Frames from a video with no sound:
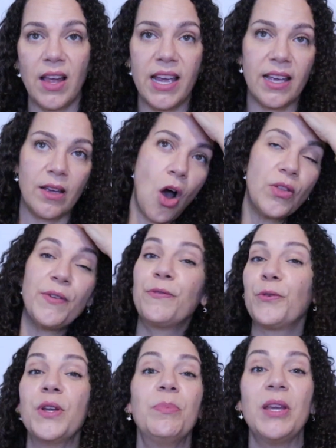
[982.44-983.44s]
like all the
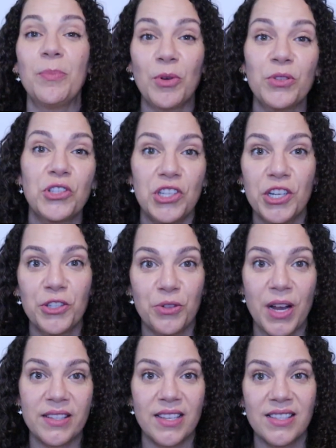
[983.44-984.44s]
Free People sheer
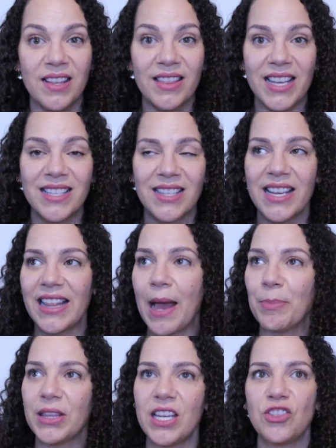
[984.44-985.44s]
dresses and things like
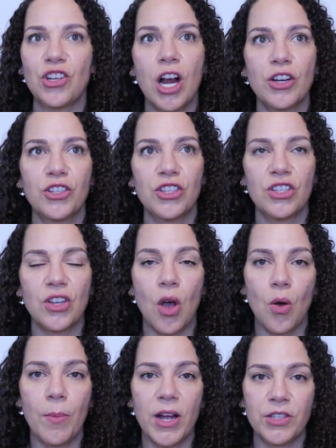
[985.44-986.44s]
that, but they charge
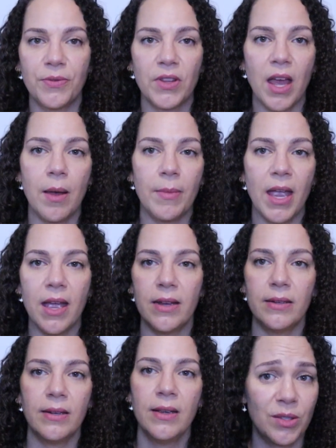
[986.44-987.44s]
so much for them,
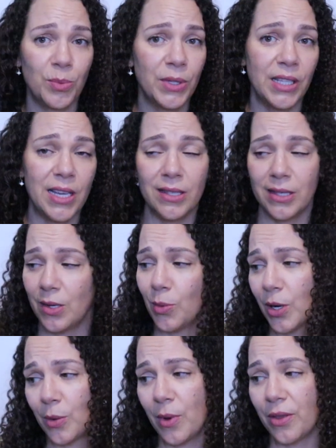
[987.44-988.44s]
and it's really easy to
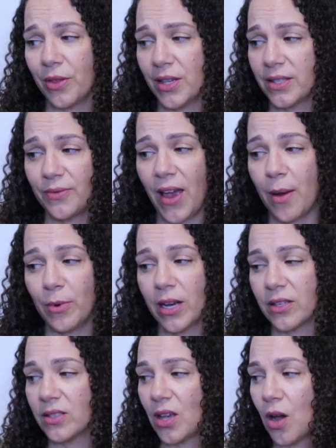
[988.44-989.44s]
work with this
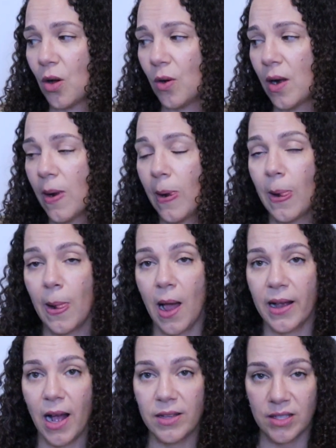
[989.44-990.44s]
fabric. So
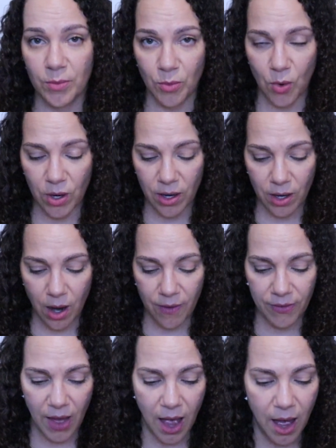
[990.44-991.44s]
I got some more
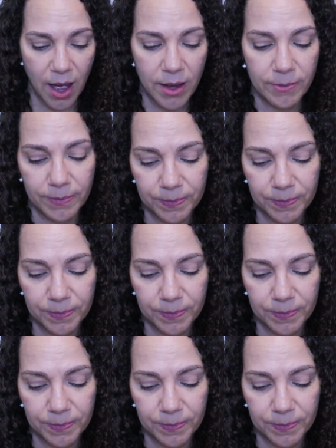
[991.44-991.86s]
of that.